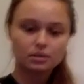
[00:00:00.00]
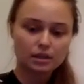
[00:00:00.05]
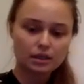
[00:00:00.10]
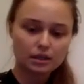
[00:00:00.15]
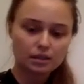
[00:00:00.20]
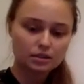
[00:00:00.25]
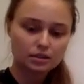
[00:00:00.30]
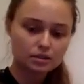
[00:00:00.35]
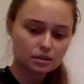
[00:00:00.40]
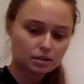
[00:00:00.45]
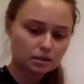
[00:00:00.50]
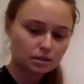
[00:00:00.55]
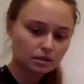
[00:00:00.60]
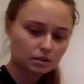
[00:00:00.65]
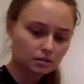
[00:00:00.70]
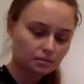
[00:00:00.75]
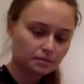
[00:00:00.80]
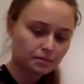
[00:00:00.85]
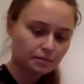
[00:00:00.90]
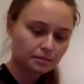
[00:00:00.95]
And
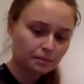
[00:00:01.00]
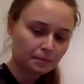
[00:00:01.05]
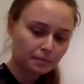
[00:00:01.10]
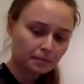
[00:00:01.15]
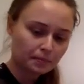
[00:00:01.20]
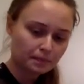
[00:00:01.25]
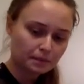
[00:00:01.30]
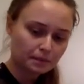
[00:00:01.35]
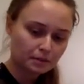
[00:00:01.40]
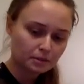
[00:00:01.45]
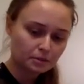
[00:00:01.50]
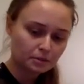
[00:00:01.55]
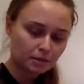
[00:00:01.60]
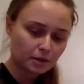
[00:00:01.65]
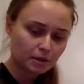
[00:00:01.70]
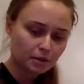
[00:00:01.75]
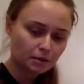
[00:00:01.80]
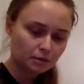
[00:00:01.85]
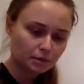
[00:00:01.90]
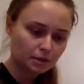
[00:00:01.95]
that's
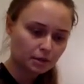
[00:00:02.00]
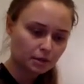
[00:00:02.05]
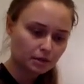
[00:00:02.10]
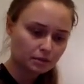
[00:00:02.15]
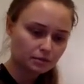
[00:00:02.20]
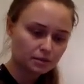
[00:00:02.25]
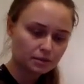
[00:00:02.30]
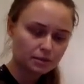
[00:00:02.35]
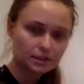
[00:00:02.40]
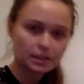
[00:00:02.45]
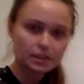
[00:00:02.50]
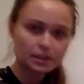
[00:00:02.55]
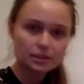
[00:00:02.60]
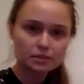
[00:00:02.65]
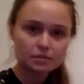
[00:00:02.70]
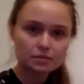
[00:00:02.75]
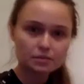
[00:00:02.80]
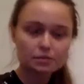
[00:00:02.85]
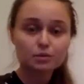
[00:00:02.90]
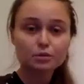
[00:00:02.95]
why we have
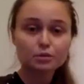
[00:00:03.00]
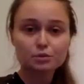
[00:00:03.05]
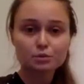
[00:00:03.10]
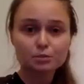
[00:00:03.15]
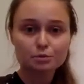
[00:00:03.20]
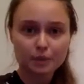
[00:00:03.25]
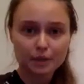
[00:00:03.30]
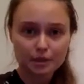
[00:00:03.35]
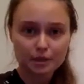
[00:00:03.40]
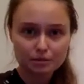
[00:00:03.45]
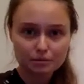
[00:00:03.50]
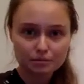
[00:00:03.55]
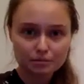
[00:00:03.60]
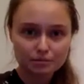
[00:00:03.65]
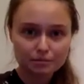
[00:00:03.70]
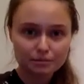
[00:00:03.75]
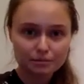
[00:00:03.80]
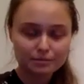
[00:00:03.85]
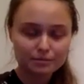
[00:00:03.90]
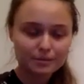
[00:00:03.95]
incentives not to pay.
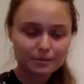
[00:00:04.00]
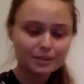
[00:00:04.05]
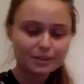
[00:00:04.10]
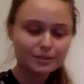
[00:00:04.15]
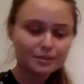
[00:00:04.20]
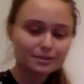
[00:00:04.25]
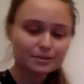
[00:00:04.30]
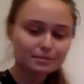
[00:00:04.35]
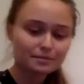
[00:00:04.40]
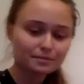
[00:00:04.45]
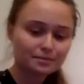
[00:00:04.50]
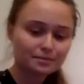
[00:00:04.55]
Yes.